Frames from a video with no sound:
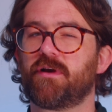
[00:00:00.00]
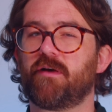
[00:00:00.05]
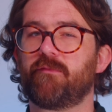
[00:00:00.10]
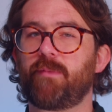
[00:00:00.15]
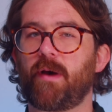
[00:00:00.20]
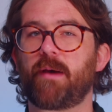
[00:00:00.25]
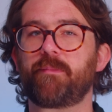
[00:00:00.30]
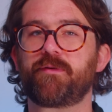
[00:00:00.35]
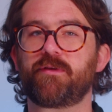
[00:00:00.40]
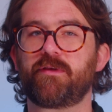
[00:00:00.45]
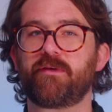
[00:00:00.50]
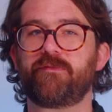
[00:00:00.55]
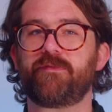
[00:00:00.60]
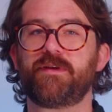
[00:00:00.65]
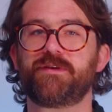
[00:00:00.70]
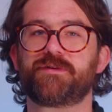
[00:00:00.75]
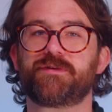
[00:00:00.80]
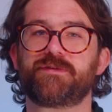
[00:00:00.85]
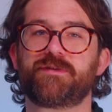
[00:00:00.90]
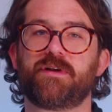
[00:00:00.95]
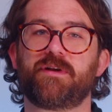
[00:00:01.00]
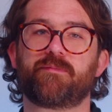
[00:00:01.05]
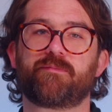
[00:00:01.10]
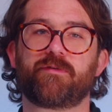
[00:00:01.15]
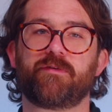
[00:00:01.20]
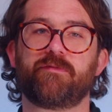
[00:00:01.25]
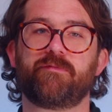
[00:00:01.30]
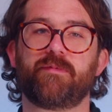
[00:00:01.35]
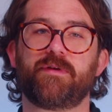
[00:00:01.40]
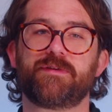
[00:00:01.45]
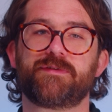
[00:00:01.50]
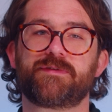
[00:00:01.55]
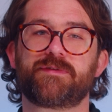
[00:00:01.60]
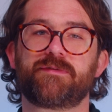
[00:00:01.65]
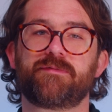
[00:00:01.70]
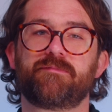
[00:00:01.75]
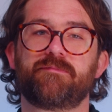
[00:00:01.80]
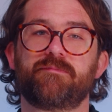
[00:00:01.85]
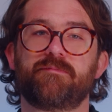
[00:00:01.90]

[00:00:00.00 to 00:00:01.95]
of Populi features and improvements.